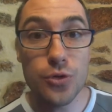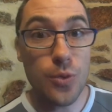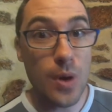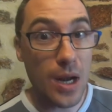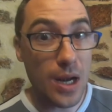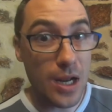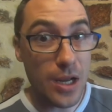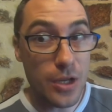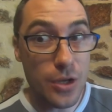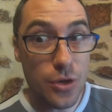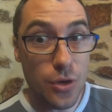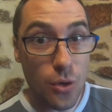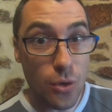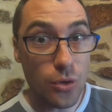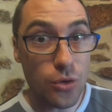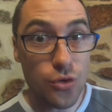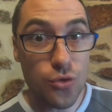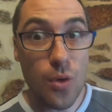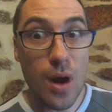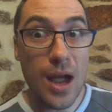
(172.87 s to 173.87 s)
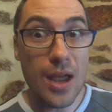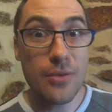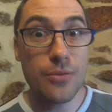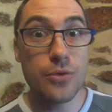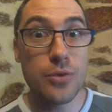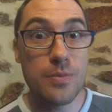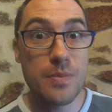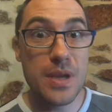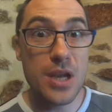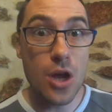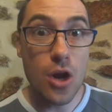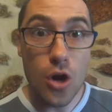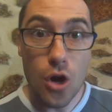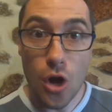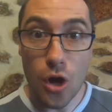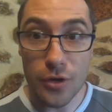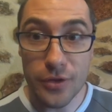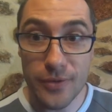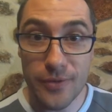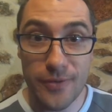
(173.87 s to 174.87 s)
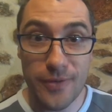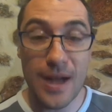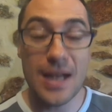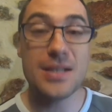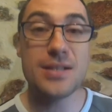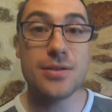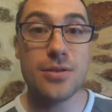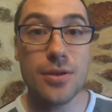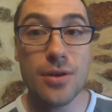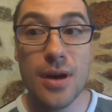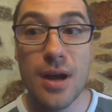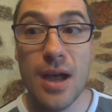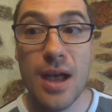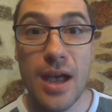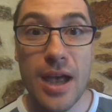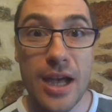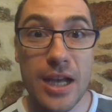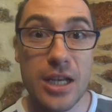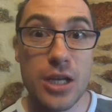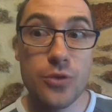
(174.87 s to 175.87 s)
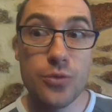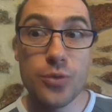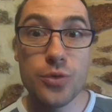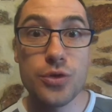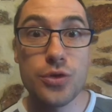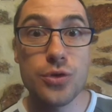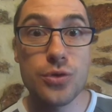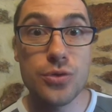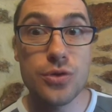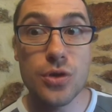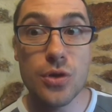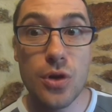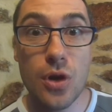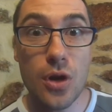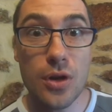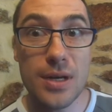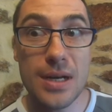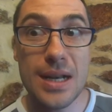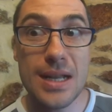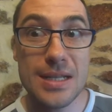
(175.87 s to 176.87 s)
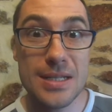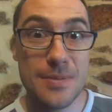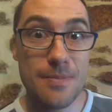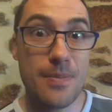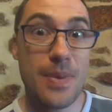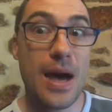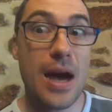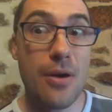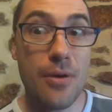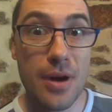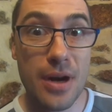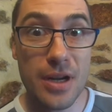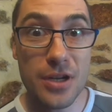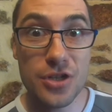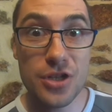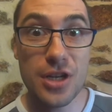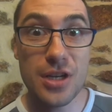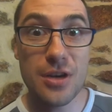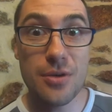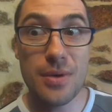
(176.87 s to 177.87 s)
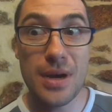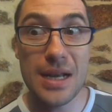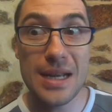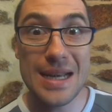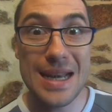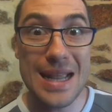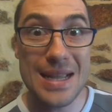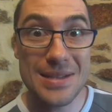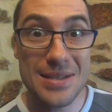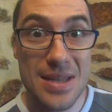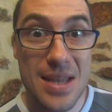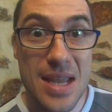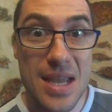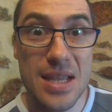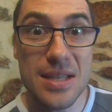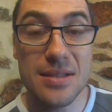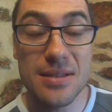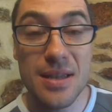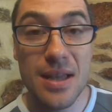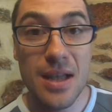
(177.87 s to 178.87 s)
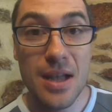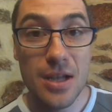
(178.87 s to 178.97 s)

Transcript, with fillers: Well, your drive would be a lot faster and it would use a lot less power and generate less heat.